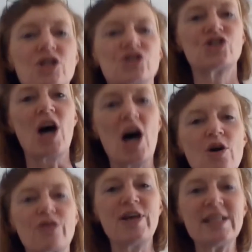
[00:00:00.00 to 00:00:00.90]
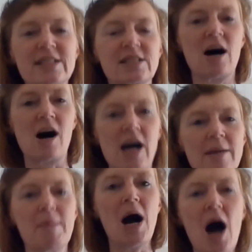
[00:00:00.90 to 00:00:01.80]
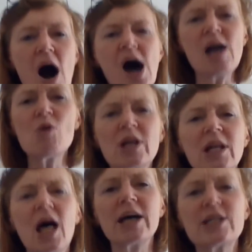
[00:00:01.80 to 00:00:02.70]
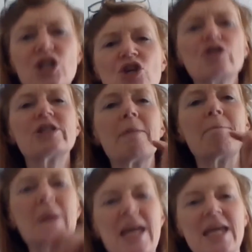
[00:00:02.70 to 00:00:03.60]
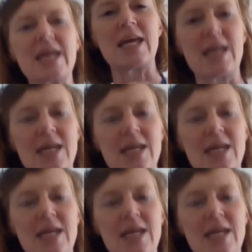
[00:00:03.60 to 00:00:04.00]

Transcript: So this time, I would like you to be